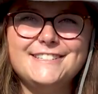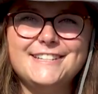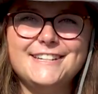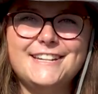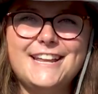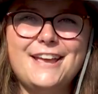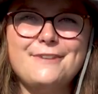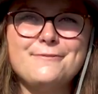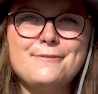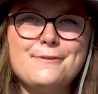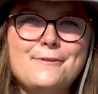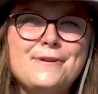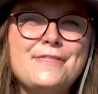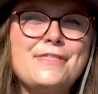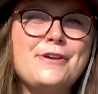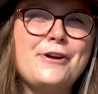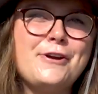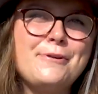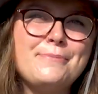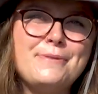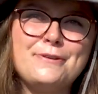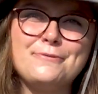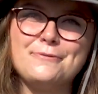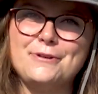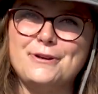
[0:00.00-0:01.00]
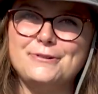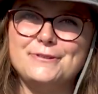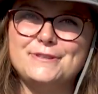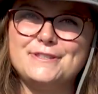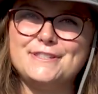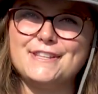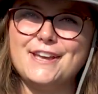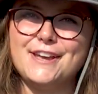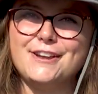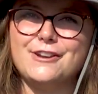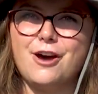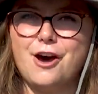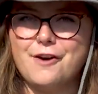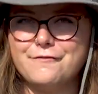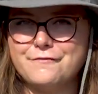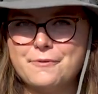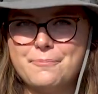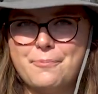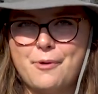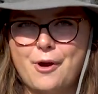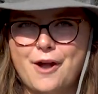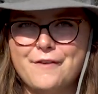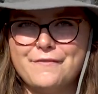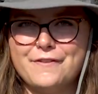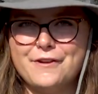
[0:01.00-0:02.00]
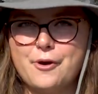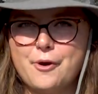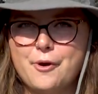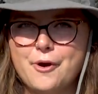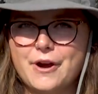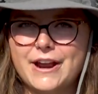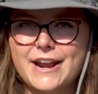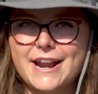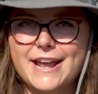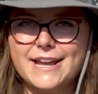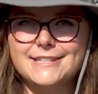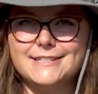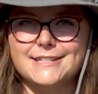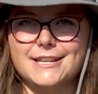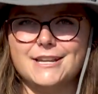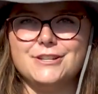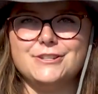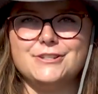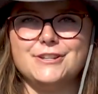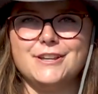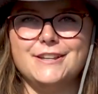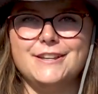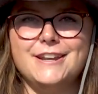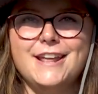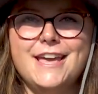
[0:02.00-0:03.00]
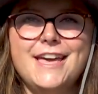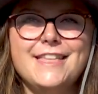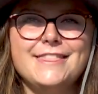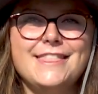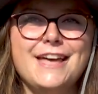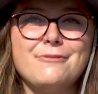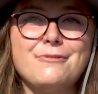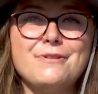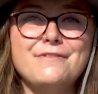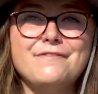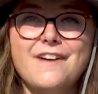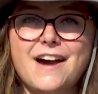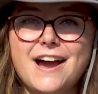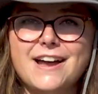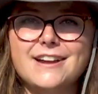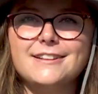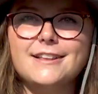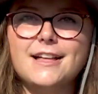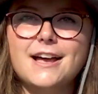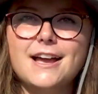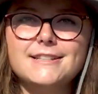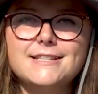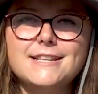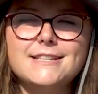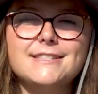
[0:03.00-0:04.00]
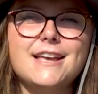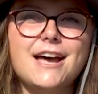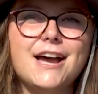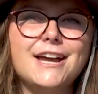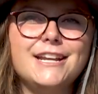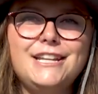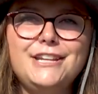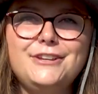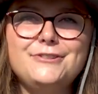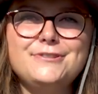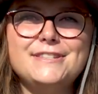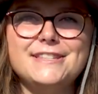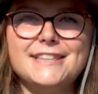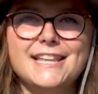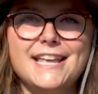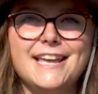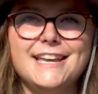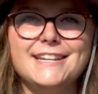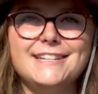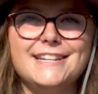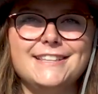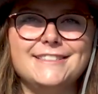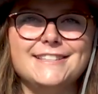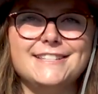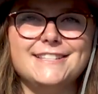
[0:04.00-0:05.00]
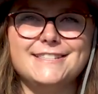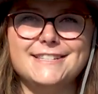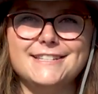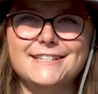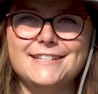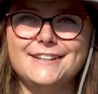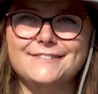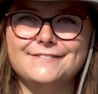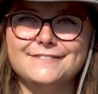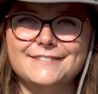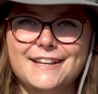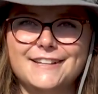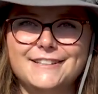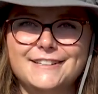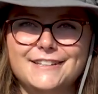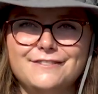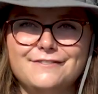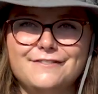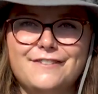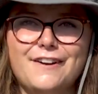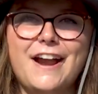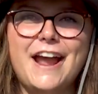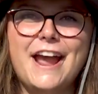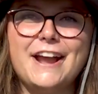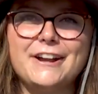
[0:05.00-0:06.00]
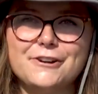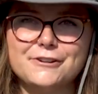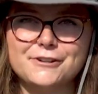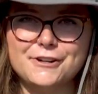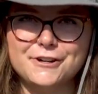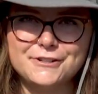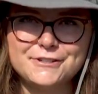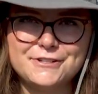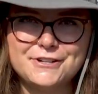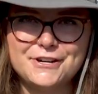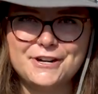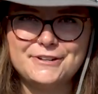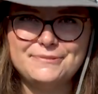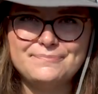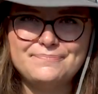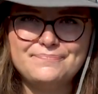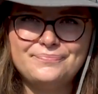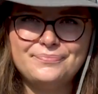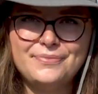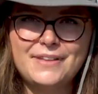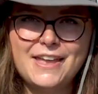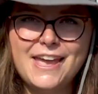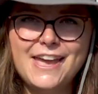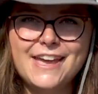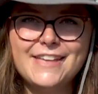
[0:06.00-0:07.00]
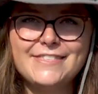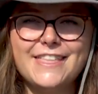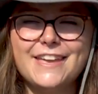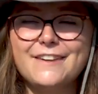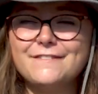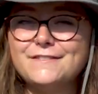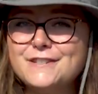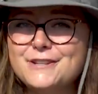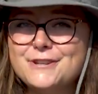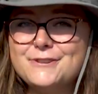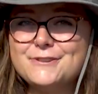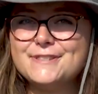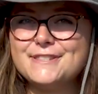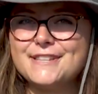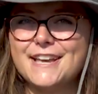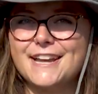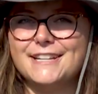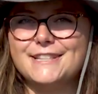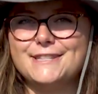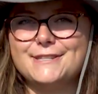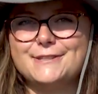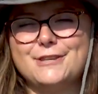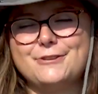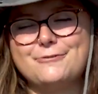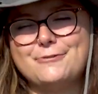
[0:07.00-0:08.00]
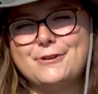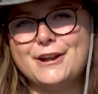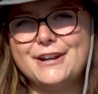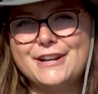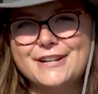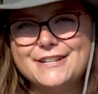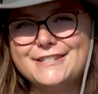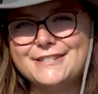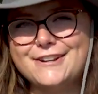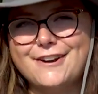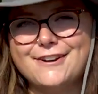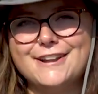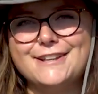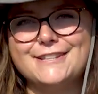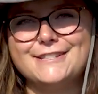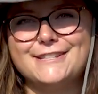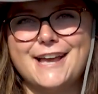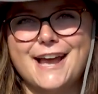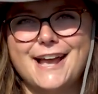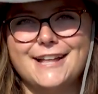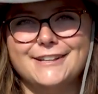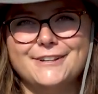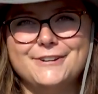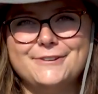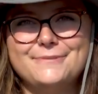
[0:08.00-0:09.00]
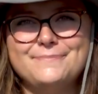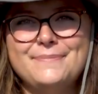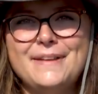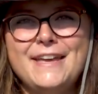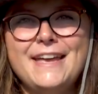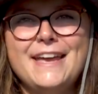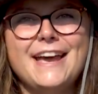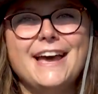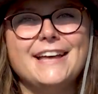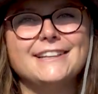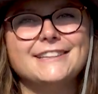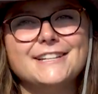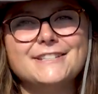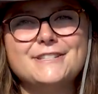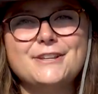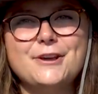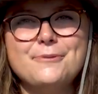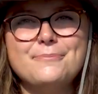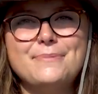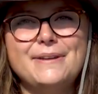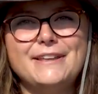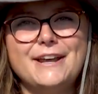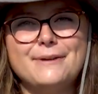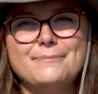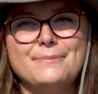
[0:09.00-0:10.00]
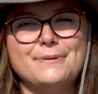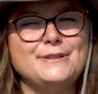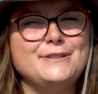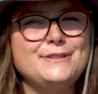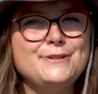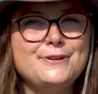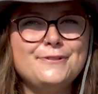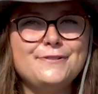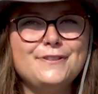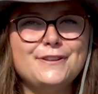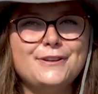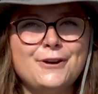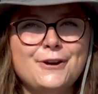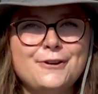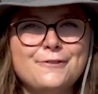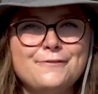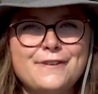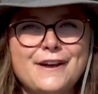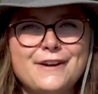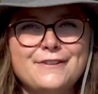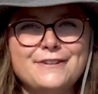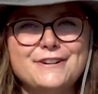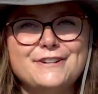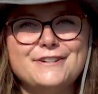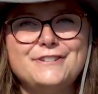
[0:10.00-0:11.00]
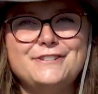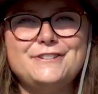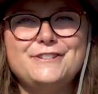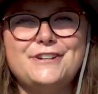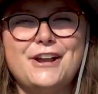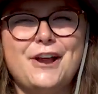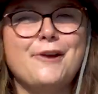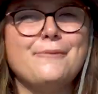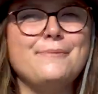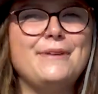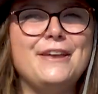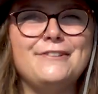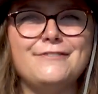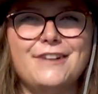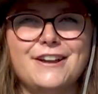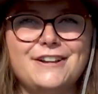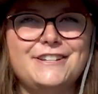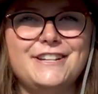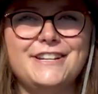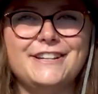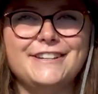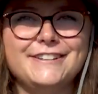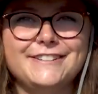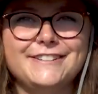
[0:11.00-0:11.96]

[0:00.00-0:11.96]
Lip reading: today we're with Urban Roots, a non-for-profit organization that revitalizes unused land in the City of London for agriculture. They have 2 sites, so we're going to start at Siloam, and let's go meet up with 2 of the co-founders, Jeremy and Richie.